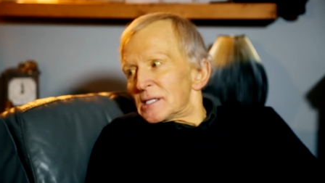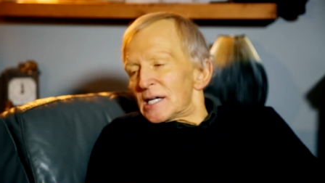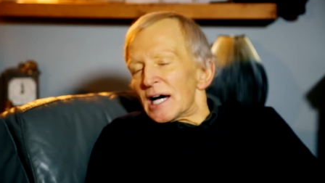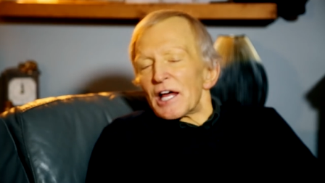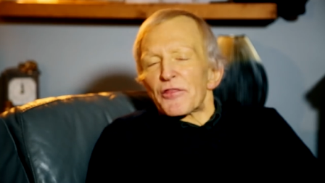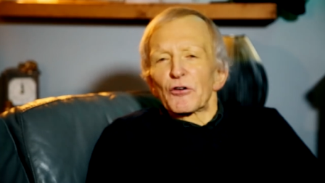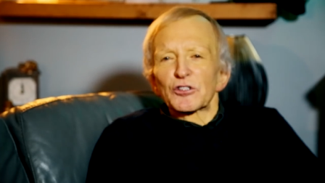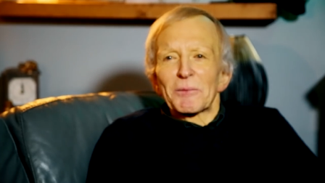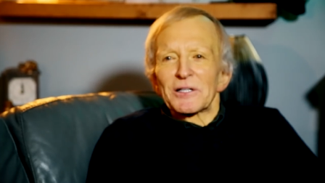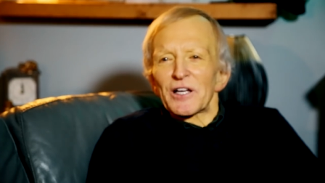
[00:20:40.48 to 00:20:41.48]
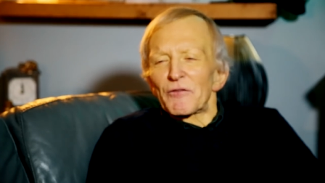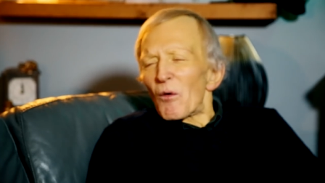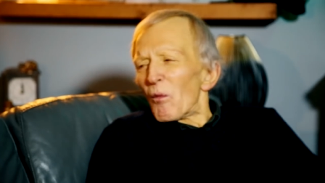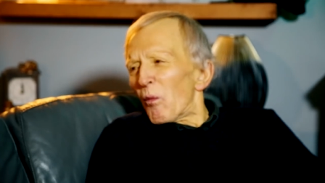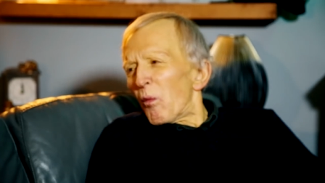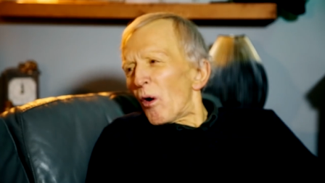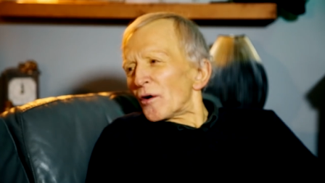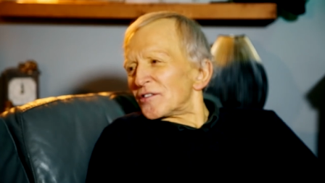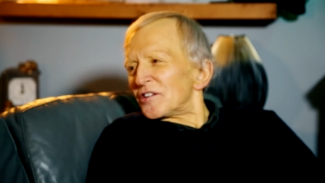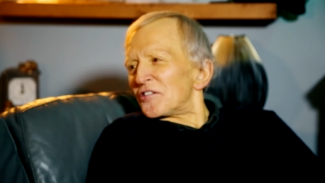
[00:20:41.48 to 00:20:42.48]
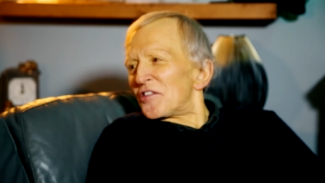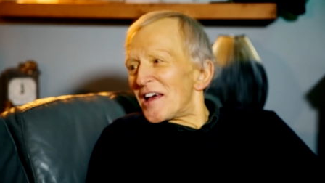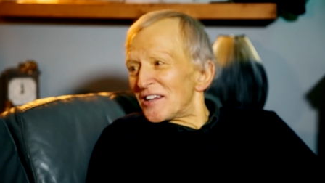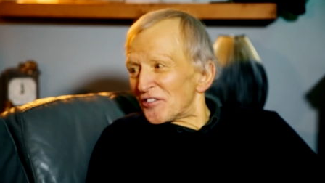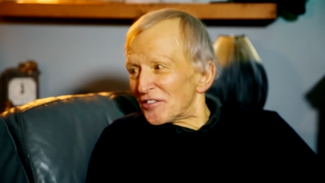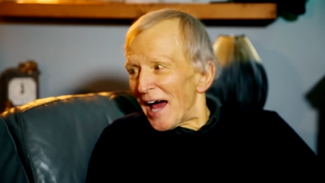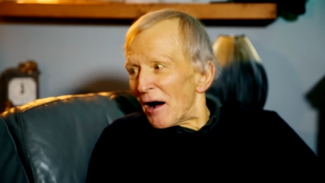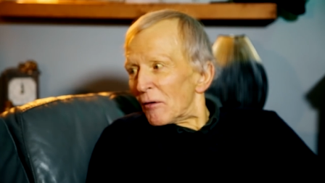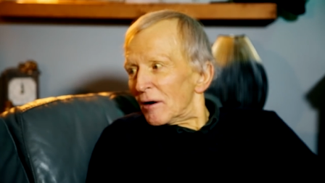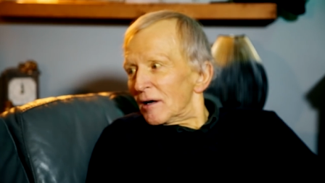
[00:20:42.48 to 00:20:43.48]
Right. And I thought to myself, what is this now?